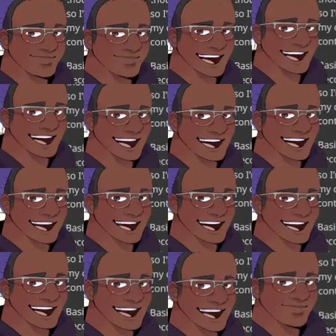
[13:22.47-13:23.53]
Paris.
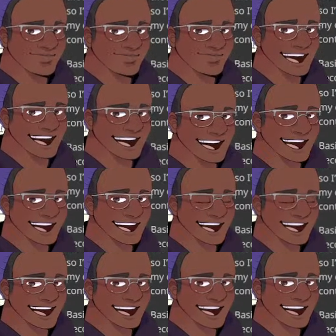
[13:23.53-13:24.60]
Somebody
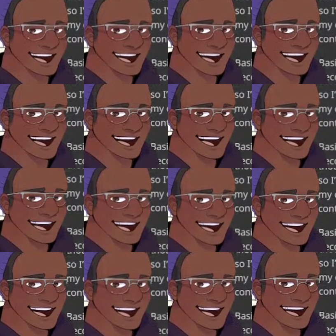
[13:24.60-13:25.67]
sent me a screenshot. This
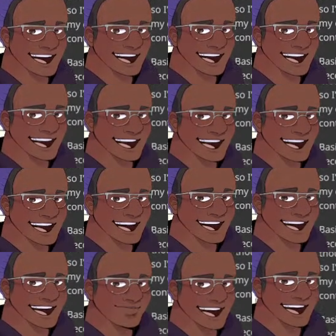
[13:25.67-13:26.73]
is before I start this news.
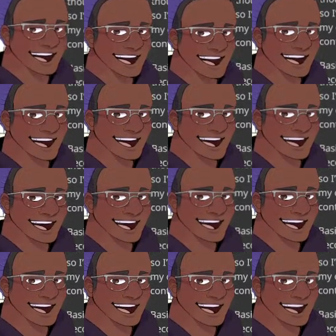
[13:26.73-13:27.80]
This is completely non
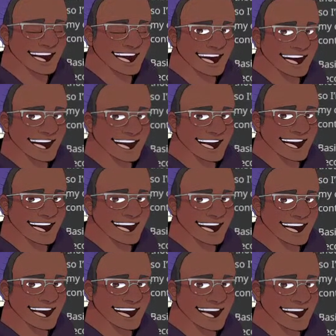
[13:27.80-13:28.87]
sequitur, to be
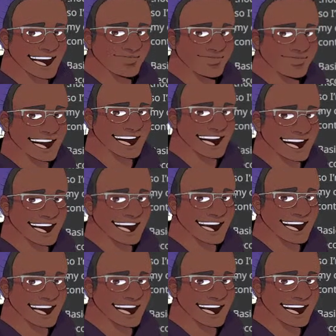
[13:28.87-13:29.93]
upfront. Paris,
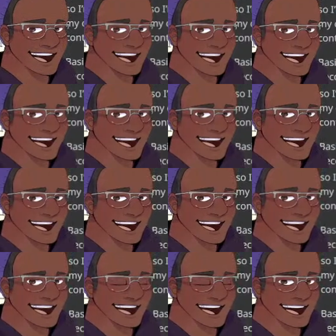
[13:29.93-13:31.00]
somebody sent me a
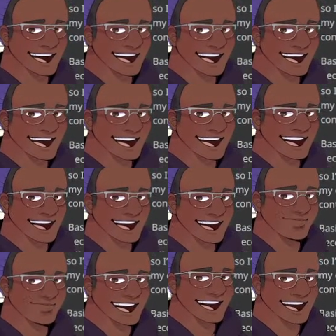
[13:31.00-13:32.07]
screenshot
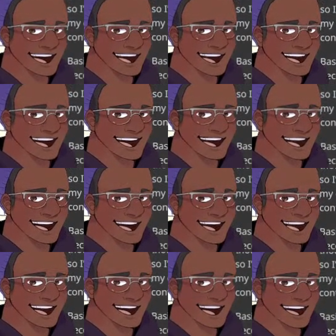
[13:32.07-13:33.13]
of
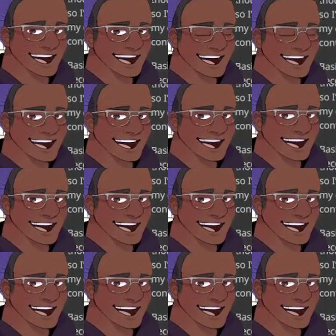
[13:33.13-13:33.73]
Misfit and Miko.